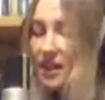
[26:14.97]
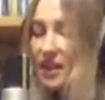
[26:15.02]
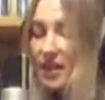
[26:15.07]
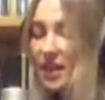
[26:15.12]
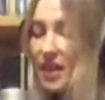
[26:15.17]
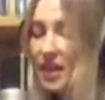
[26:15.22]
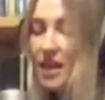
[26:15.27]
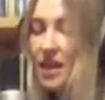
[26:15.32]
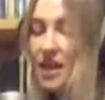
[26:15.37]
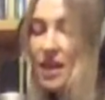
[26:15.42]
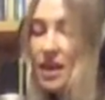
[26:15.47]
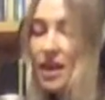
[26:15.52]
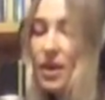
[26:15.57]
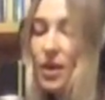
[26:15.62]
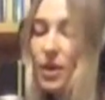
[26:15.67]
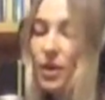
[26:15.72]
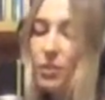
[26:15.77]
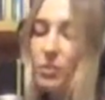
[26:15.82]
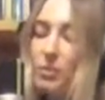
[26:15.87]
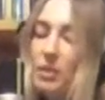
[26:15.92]

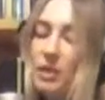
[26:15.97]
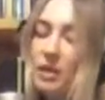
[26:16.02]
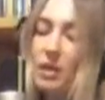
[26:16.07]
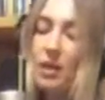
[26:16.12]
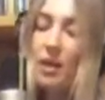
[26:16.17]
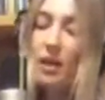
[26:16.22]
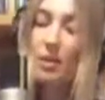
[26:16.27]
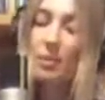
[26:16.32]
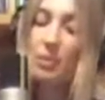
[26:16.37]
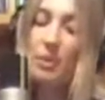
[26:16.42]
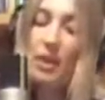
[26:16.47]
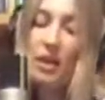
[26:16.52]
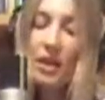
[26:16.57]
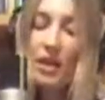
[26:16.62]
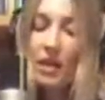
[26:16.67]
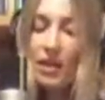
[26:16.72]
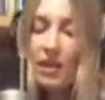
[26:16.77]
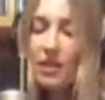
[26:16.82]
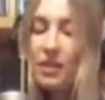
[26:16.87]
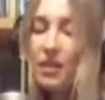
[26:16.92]
Yeah, me up,
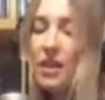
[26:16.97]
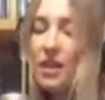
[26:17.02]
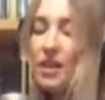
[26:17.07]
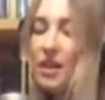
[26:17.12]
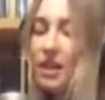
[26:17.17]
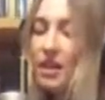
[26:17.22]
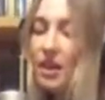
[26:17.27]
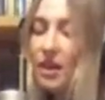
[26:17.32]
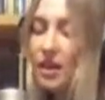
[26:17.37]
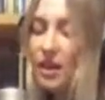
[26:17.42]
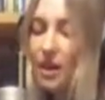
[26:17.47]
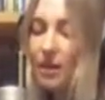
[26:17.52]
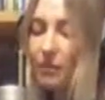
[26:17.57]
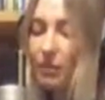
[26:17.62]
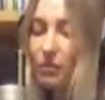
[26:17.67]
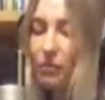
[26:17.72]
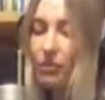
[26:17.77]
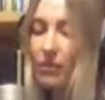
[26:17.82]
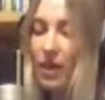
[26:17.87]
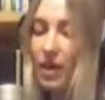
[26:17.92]
never
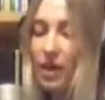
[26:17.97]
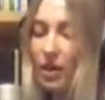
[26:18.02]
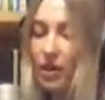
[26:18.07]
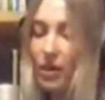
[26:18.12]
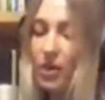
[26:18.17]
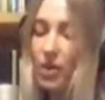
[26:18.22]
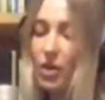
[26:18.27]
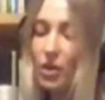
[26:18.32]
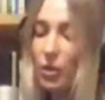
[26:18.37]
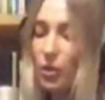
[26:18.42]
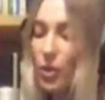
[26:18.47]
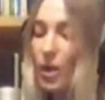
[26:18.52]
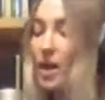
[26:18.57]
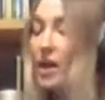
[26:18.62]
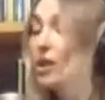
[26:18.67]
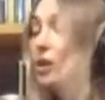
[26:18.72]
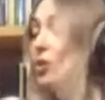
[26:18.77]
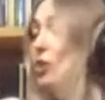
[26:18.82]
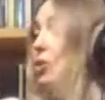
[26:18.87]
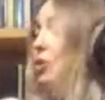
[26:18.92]
felt
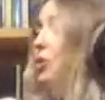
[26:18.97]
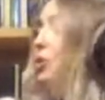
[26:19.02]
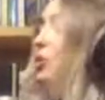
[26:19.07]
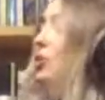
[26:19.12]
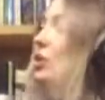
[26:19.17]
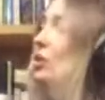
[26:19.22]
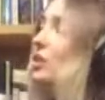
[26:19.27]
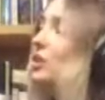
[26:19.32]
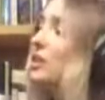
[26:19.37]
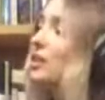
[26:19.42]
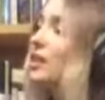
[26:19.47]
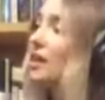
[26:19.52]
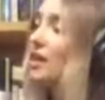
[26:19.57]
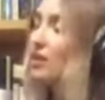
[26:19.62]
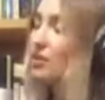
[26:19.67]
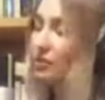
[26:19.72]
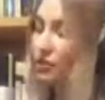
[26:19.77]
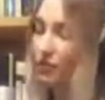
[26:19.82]
quite cool enough,